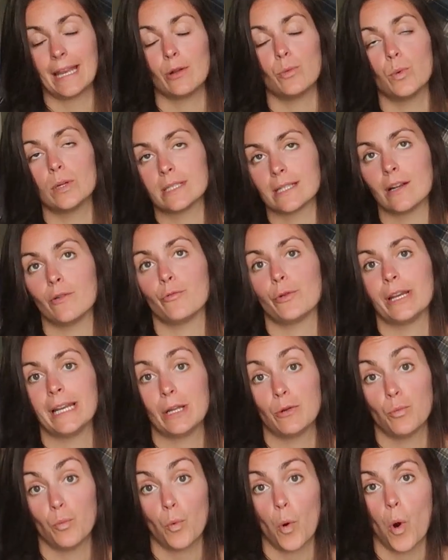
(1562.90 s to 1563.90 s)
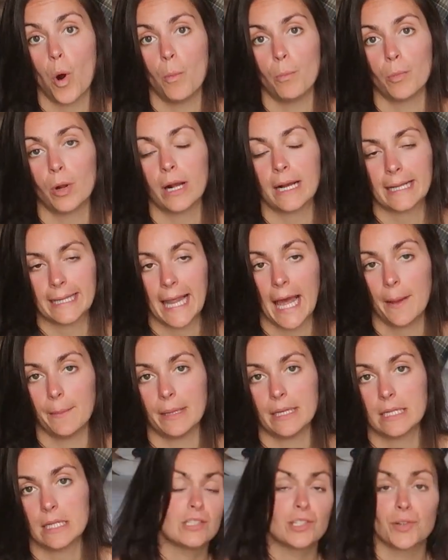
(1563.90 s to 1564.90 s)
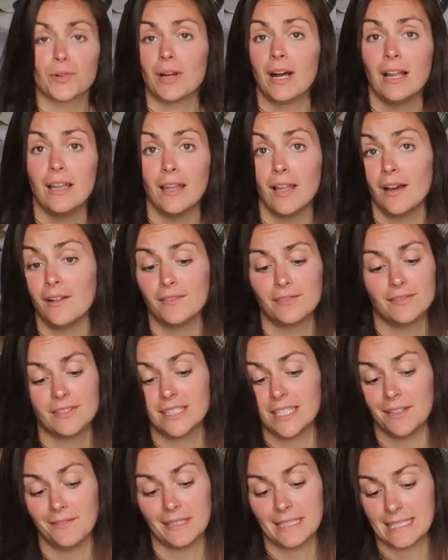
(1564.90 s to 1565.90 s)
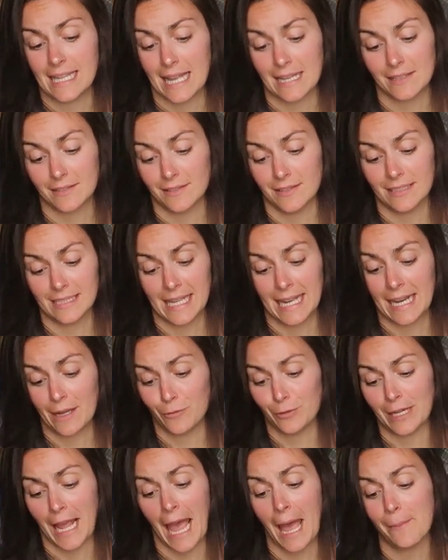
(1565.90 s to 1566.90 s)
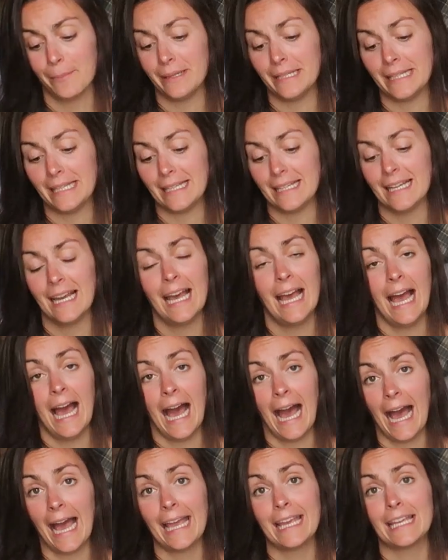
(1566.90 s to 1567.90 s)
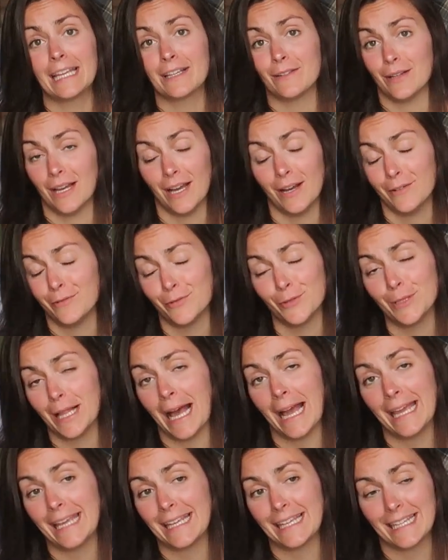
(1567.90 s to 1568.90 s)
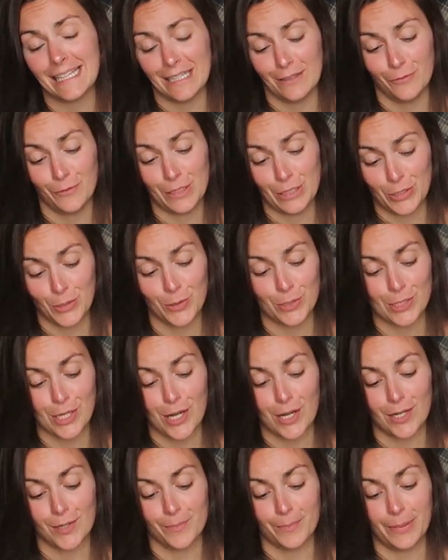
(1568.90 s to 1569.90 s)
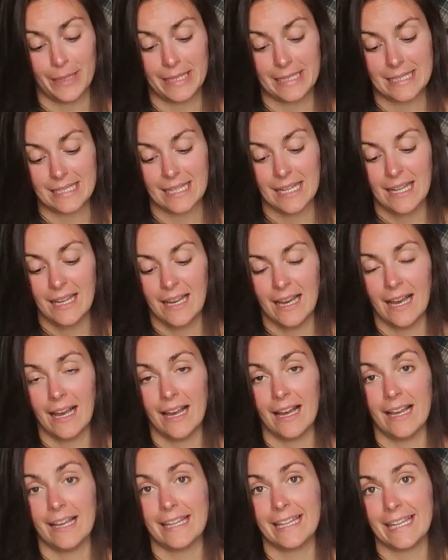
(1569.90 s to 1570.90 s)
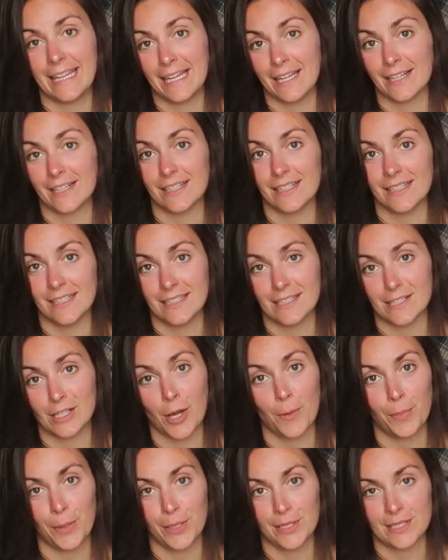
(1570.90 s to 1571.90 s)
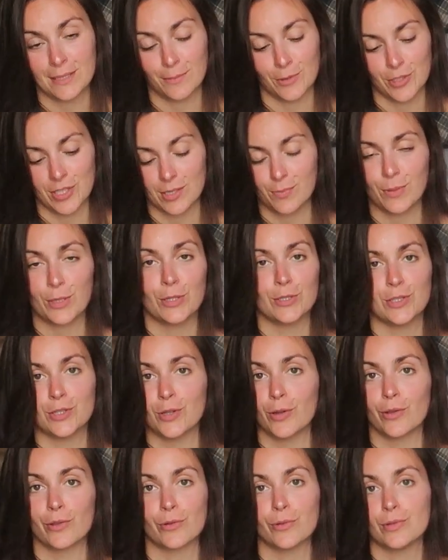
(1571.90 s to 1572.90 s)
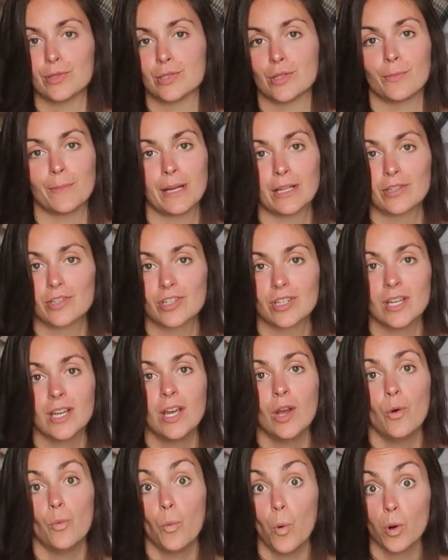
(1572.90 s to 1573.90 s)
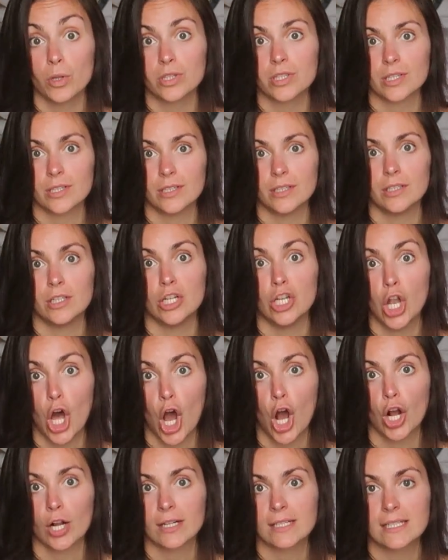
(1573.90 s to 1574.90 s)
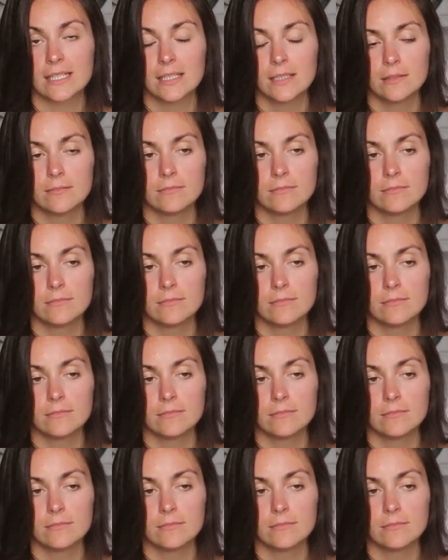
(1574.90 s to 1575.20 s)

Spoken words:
and it wasn't a really warm climate. So I love Tiva sandals and I would happily hike a full hike with those on, but here it's not possible just because you go through so much waterlogged